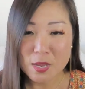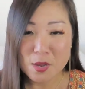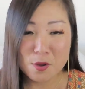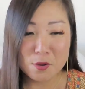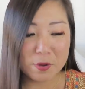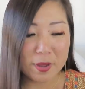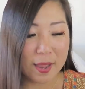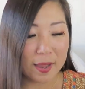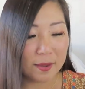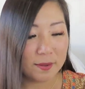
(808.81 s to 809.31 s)

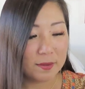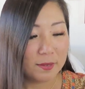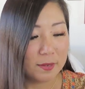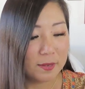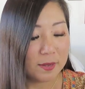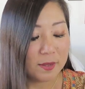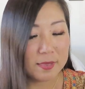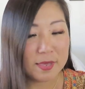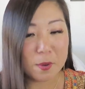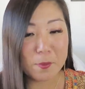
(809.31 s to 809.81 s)
Okay,
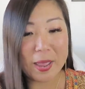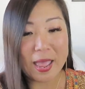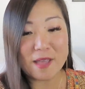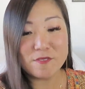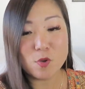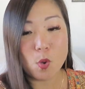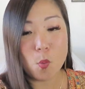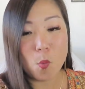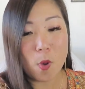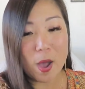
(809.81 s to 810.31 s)
and then we
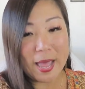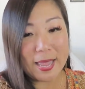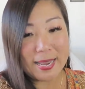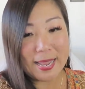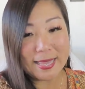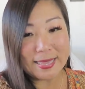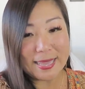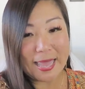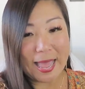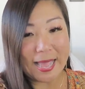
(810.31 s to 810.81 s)
have one
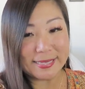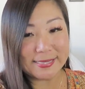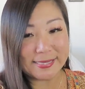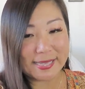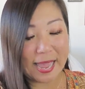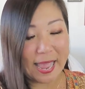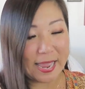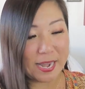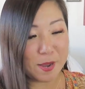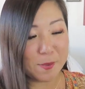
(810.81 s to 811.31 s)
last
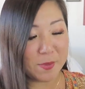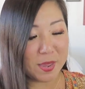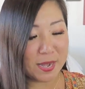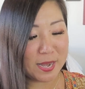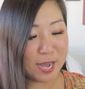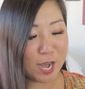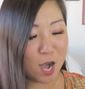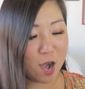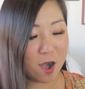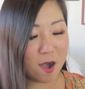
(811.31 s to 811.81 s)
item
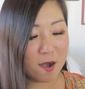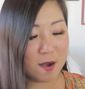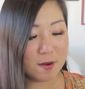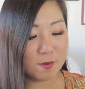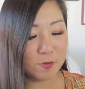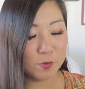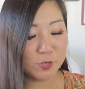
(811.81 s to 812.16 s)
in here,